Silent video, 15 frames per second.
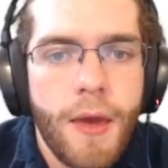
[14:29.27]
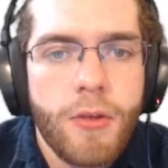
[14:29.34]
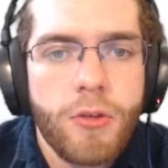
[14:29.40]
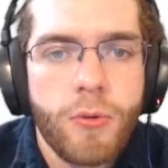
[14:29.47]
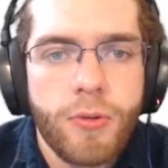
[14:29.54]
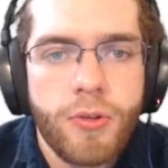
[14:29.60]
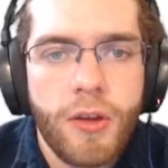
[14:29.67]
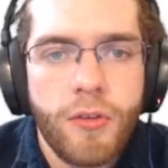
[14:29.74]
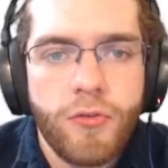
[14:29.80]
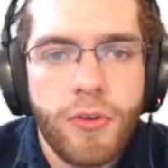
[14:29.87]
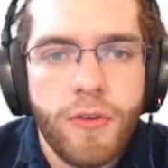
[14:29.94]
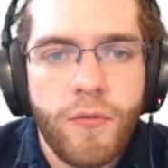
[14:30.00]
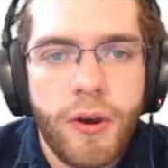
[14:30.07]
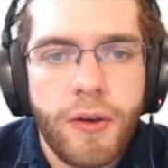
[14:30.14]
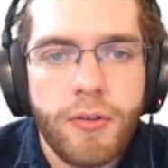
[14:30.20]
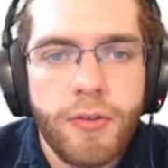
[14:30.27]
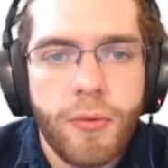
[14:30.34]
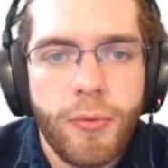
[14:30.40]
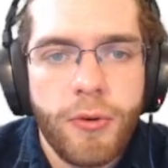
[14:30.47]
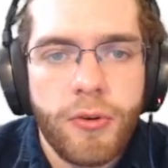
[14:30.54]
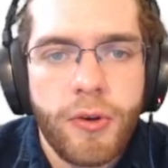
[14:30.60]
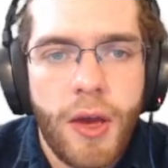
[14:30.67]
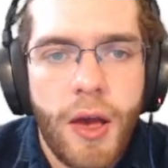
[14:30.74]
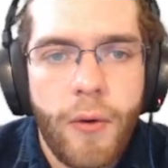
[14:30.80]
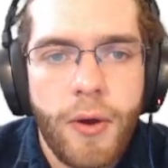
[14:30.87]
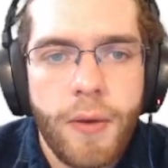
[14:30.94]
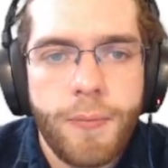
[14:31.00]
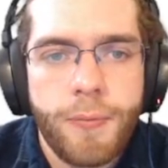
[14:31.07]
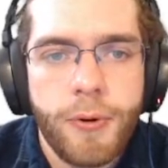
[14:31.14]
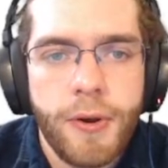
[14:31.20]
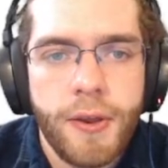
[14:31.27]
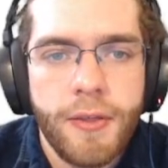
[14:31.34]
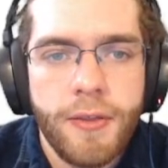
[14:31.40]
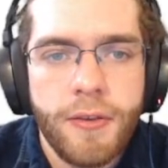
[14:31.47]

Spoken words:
So essentially, very similar to how I put in